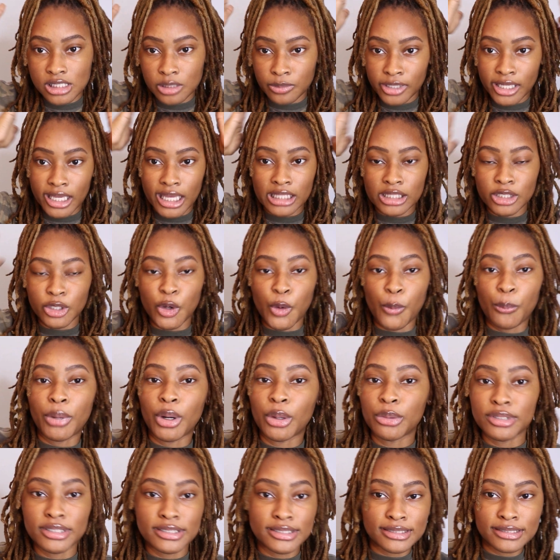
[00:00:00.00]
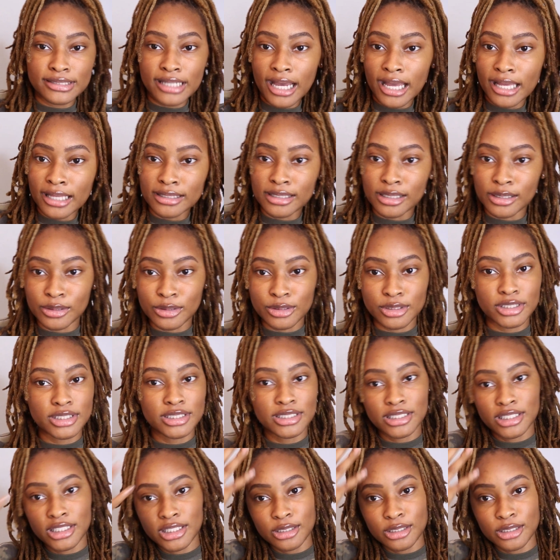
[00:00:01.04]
So we got a little bonus style on. She